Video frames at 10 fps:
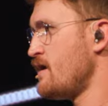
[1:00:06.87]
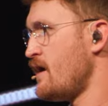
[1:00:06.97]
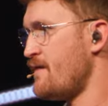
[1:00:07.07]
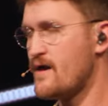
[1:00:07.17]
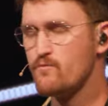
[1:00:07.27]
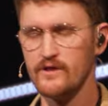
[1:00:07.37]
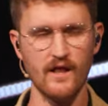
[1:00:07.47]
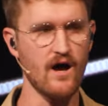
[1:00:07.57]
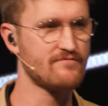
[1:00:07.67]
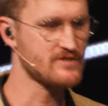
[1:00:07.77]
and they would
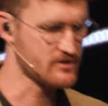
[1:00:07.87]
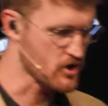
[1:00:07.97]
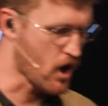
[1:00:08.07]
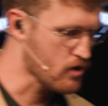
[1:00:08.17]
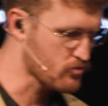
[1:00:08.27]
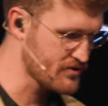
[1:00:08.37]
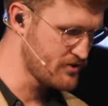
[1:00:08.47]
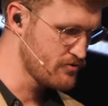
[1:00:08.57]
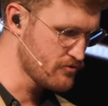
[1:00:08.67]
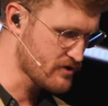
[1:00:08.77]
love to talk with
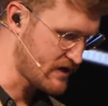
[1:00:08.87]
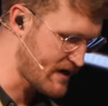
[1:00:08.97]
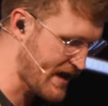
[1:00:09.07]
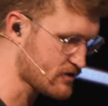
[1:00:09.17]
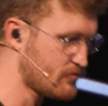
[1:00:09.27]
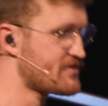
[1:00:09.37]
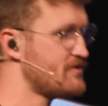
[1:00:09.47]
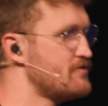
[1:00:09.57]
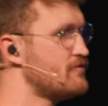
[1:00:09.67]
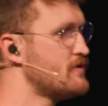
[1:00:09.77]
you, connect with
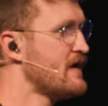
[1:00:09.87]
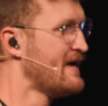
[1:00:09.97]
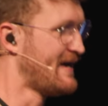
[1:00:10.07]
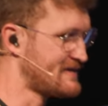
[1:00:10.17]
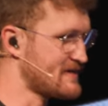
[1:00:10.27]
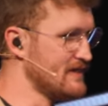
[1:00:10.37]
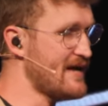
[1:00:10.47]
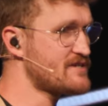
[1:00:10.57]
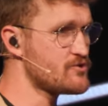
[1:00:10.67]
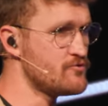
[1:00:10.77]
you, and to
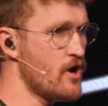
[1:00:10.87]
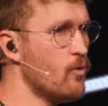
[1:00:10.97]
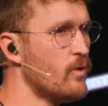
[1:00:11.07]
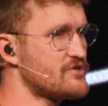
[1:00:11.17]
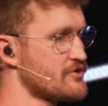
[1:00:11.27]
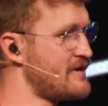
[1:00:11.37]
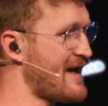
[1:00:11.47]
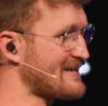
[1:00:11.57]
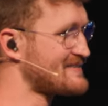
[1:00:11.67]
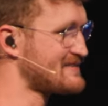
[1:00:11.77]
let you know what your
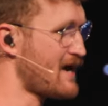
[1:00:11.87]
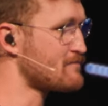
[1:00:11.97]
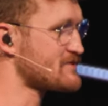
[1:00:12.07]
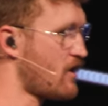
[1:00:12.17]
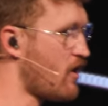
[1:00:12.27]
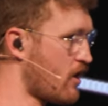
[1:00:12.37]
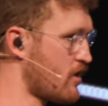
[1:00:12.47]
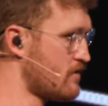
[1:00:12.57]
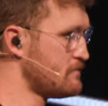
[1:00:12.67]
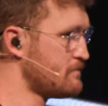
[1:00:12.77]
next steps are
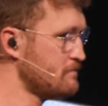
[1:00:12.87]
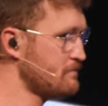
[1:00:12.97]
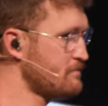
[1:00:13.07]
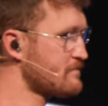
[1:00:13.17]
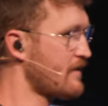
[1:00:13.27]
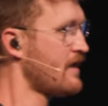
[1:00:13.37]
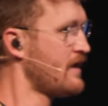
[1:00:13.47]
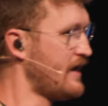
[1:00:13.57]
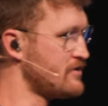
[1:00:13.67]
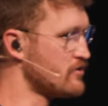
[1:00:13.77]

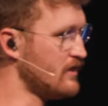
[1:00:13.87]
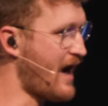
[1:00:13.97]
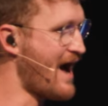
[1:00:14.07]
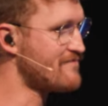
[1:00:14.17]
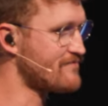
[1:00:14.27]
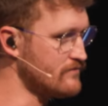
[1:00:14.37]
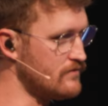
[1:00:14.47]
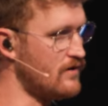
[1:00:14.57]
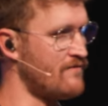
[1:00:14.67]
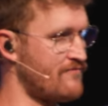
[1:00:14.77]
in your life
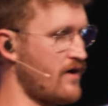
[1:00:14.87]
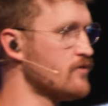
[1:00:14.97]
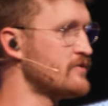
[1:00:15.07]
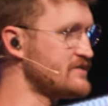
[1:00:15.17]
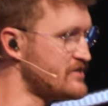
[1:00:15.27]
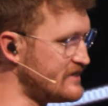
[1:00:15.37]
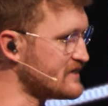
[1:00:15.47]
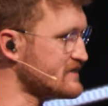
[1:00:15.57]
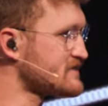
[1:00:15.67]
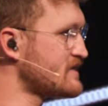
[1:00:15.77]
of following
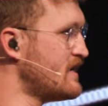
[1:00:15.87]
Jesus.